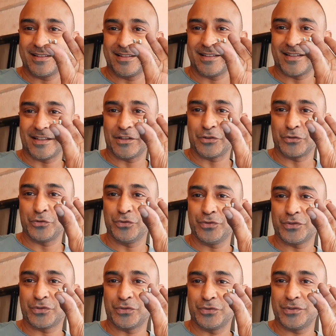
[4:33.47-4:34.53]
These are the two
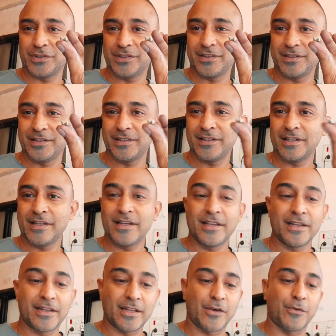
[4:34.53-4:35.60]
screws.
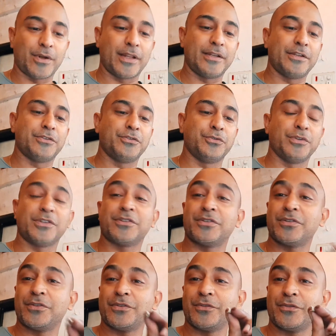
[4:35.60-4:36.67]
Now what I need to do
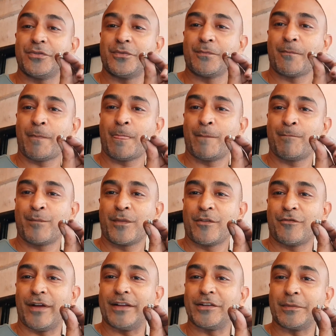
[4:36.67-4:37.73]
is
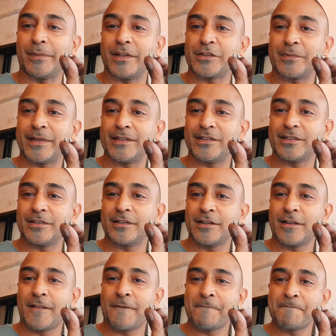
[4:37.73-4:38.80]
find replacements.
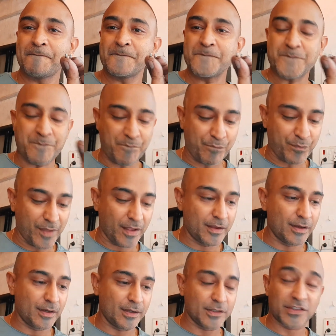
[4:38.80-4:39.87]

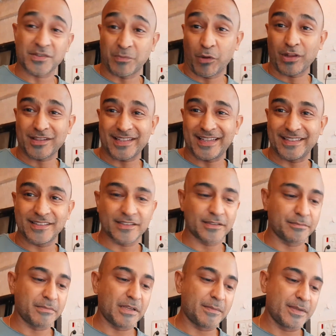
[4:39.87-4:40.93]
Small size,
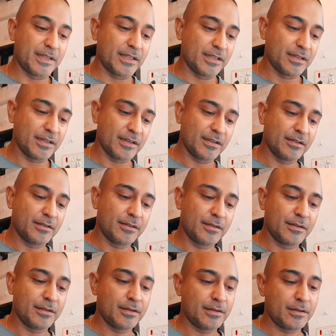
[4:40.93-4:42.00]
maybe
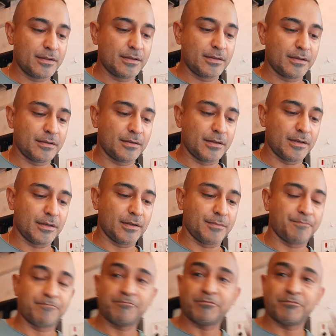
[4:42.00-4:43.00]
I